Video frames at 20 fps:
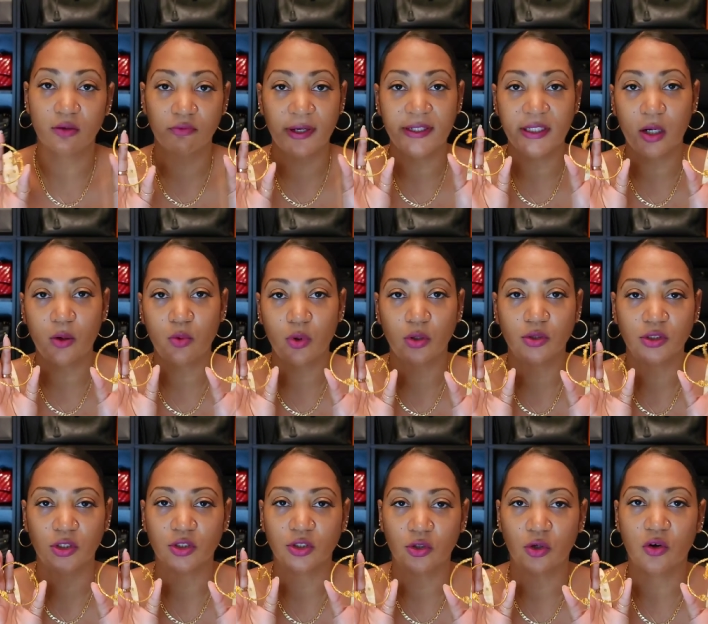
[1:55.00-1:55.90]
right now we're
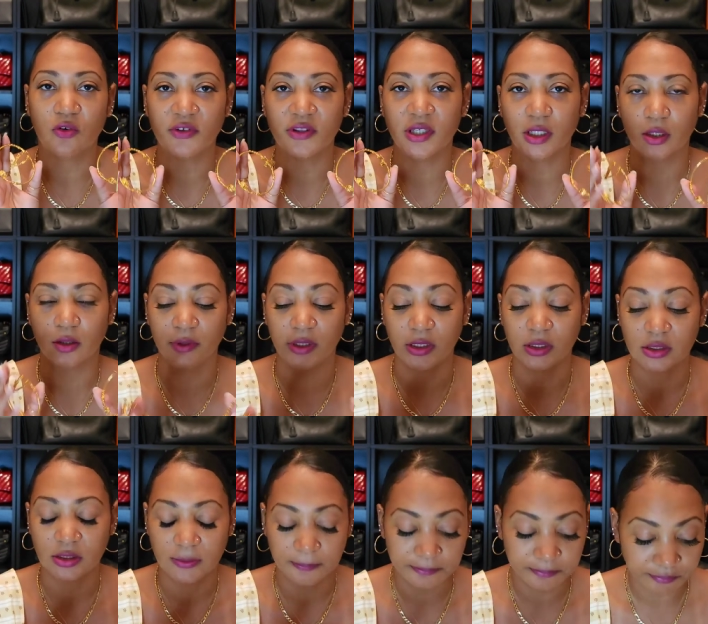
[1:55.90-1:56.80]
only going to go over the
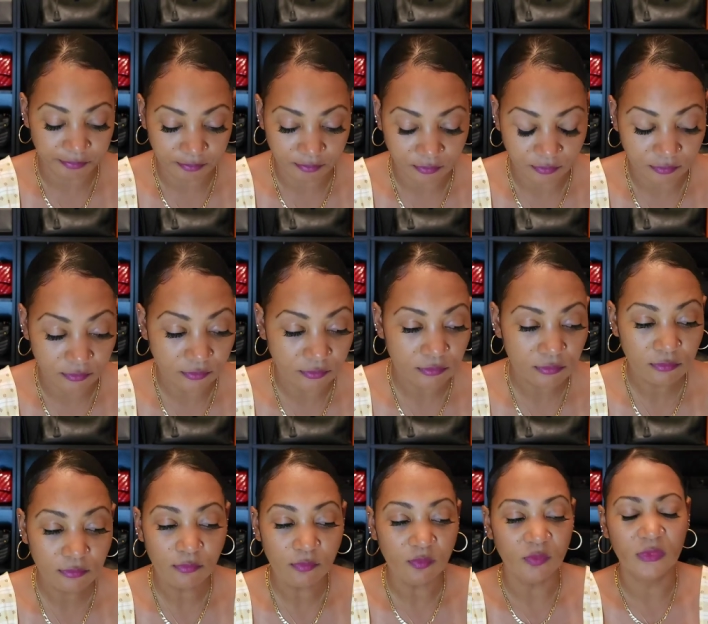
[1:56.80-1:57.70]
earrings.
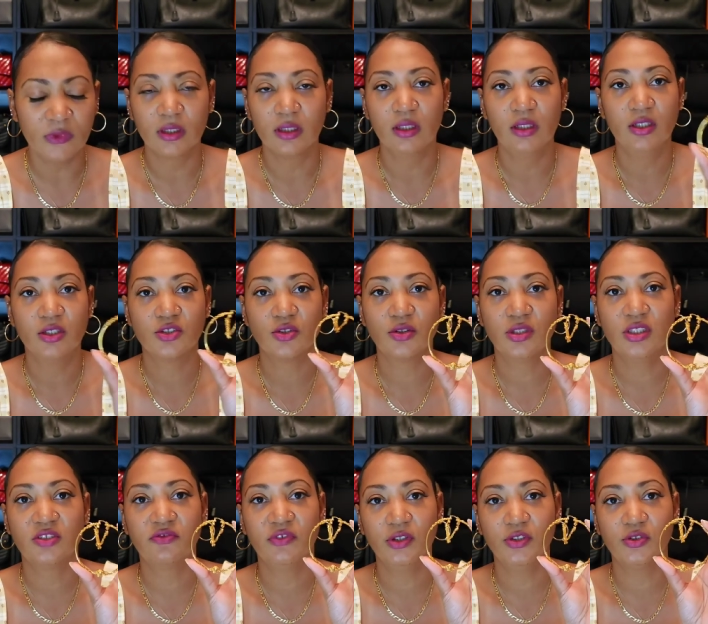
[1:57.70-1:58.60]
So
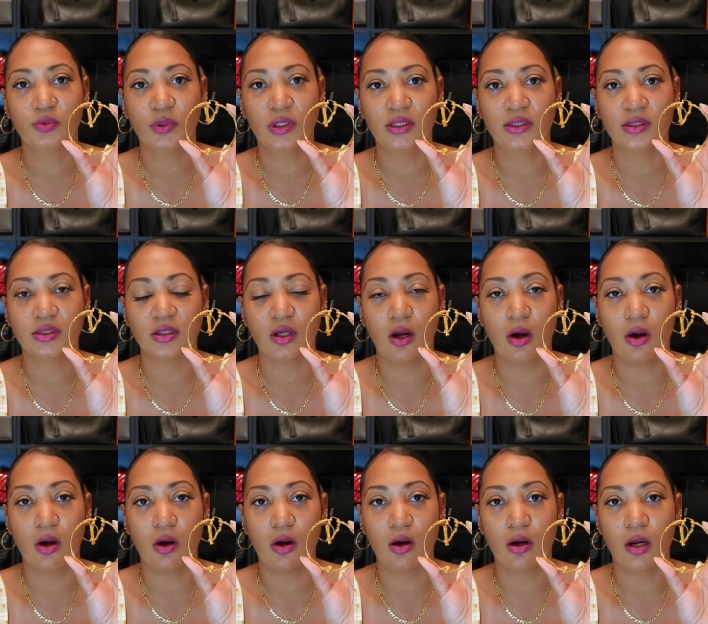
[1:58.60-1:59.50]
these first ones
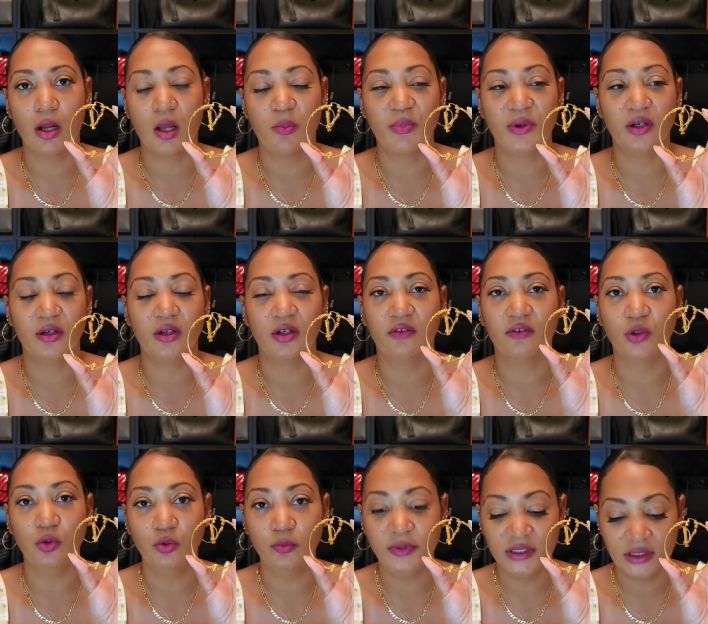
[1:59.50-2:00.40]
are a pair of
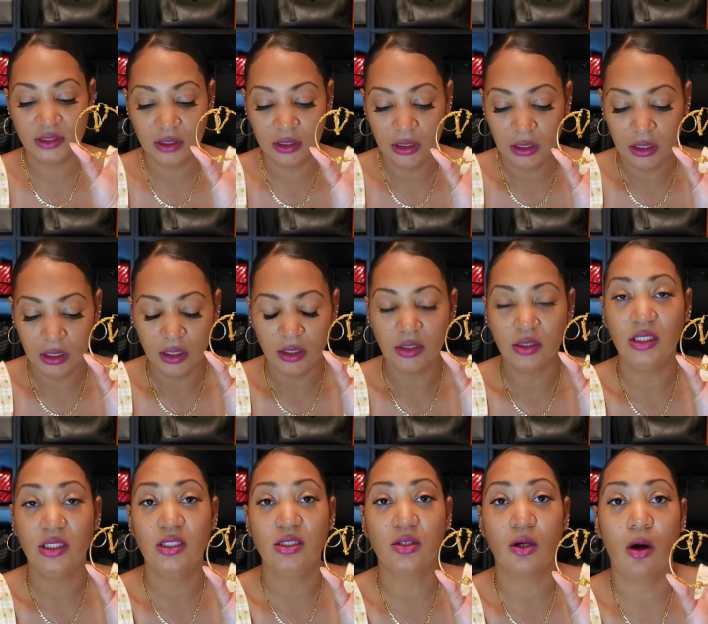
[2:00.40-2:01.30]
hoops.
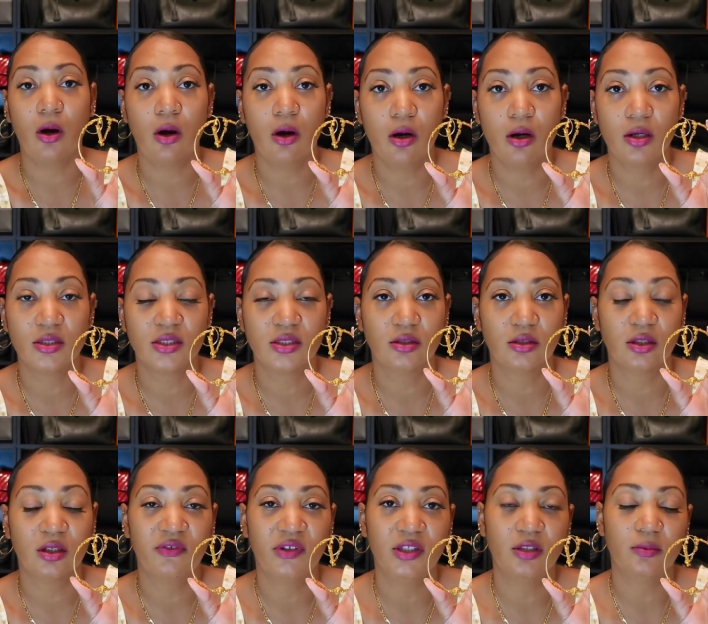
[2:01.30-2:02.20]
These are still
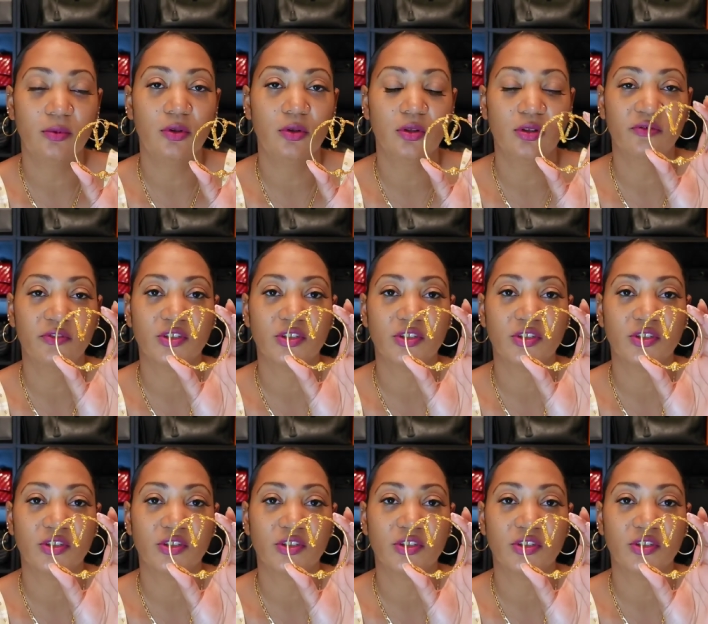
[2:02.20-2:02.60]
available on the